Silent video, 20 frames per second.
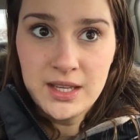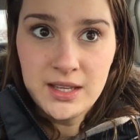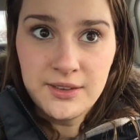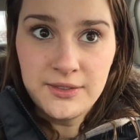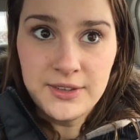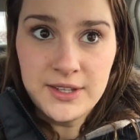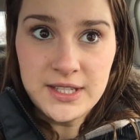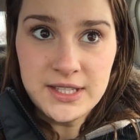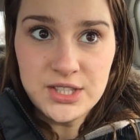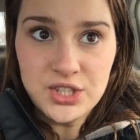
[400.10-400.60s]
if
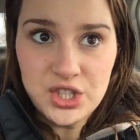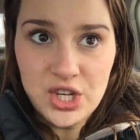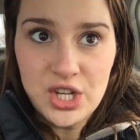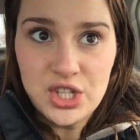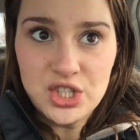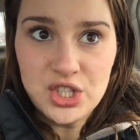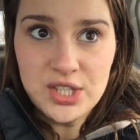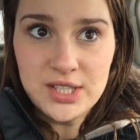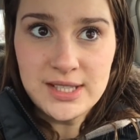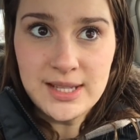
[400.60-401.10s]
he's
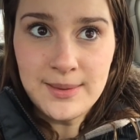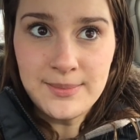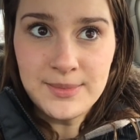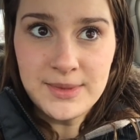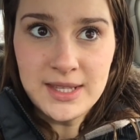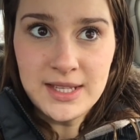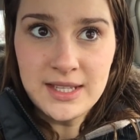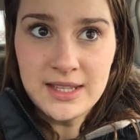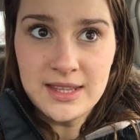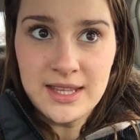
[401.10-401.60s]
changing
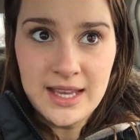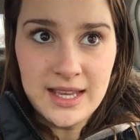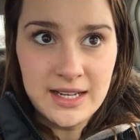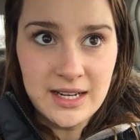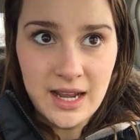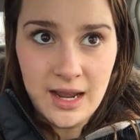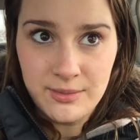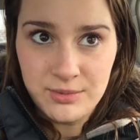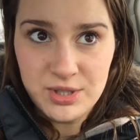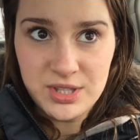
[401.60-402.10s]
something, then
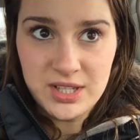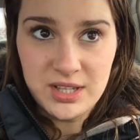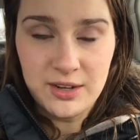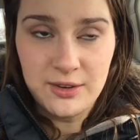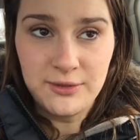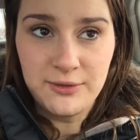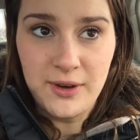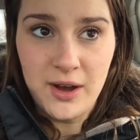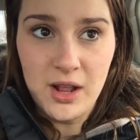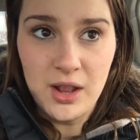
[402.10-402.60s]
I'm just going
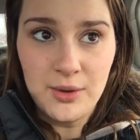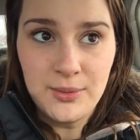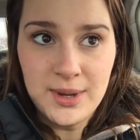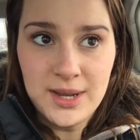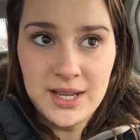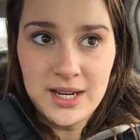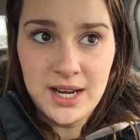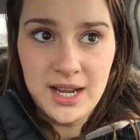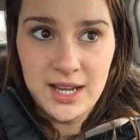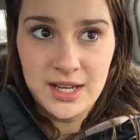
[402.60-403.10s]
to follow
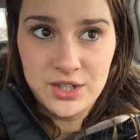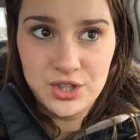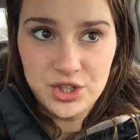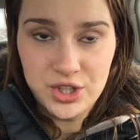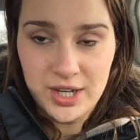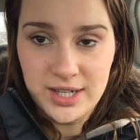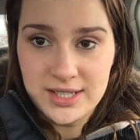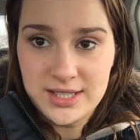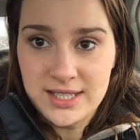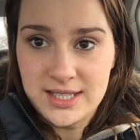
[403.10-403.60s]
it and
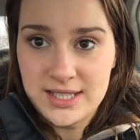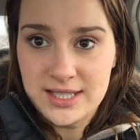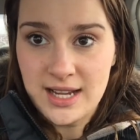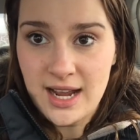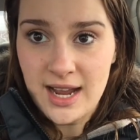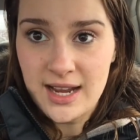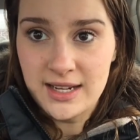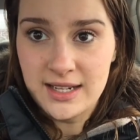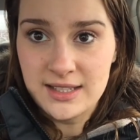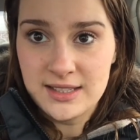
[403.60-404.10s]
trust his
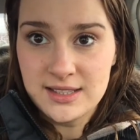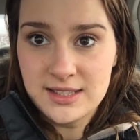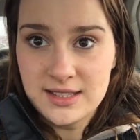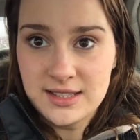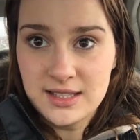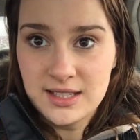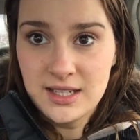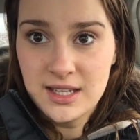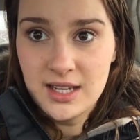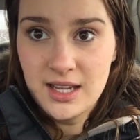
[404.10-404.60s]

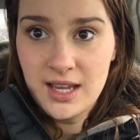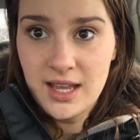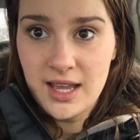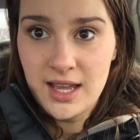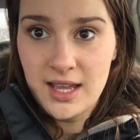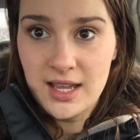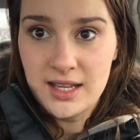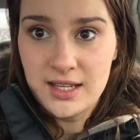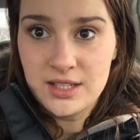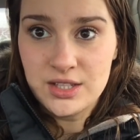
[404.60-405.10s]
guidance.
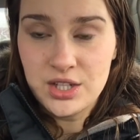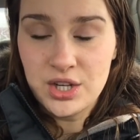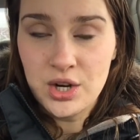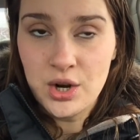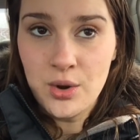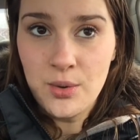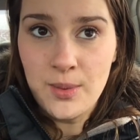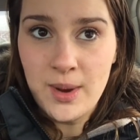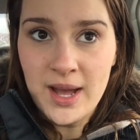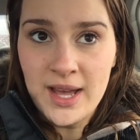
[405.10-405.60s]
And you
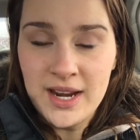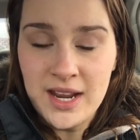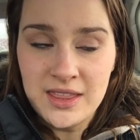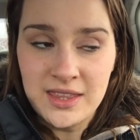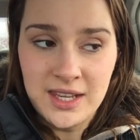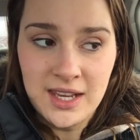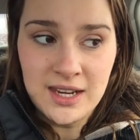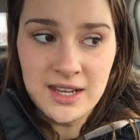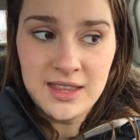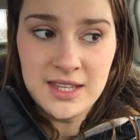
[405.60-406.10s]
know what? At
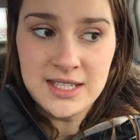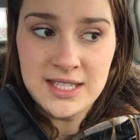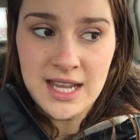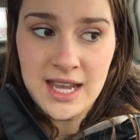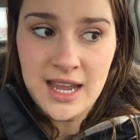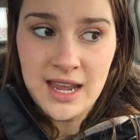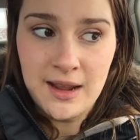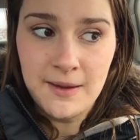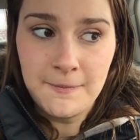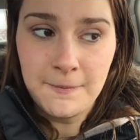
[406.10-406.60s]
the end of the
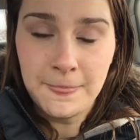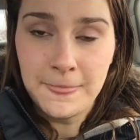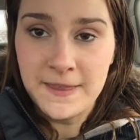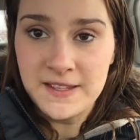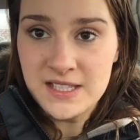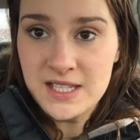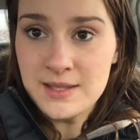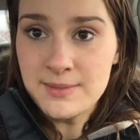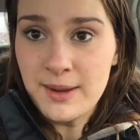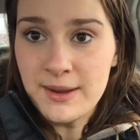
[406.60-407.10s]
day,
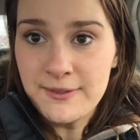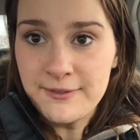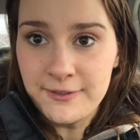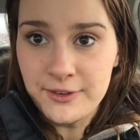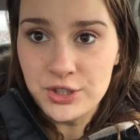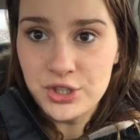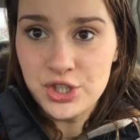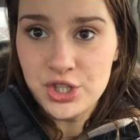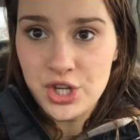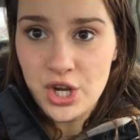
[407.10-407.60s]
this is my
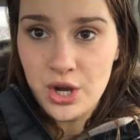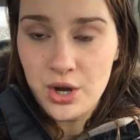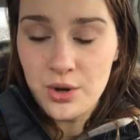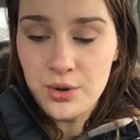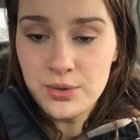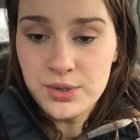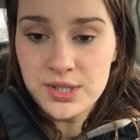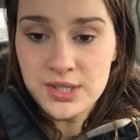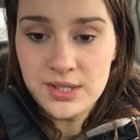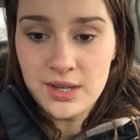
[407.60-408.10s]
first
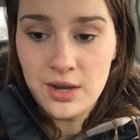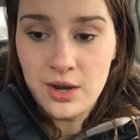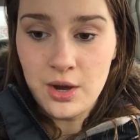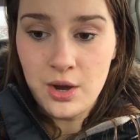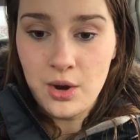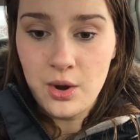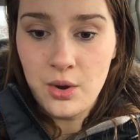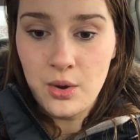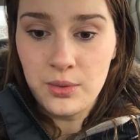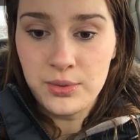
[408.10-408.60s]
show.
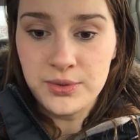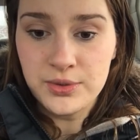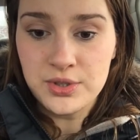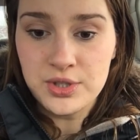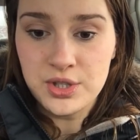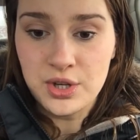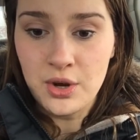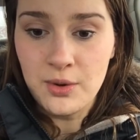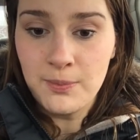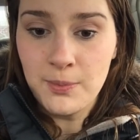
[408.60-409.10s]
So,
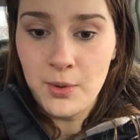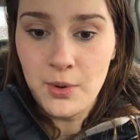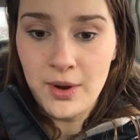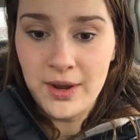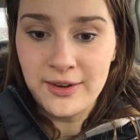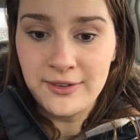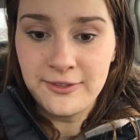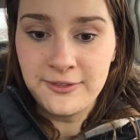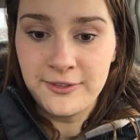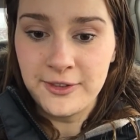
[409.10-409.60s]
there's no
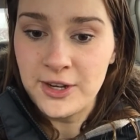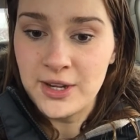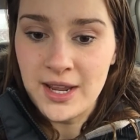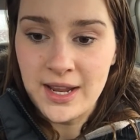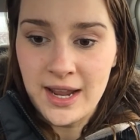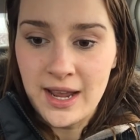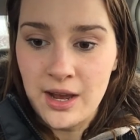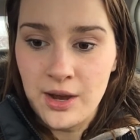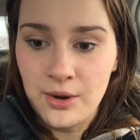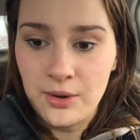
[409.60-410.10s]
point
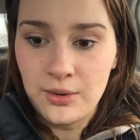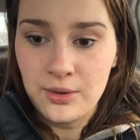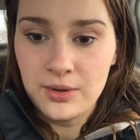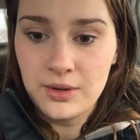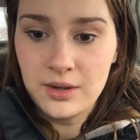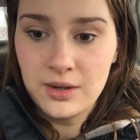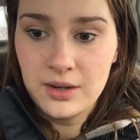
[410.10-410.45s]
freaking out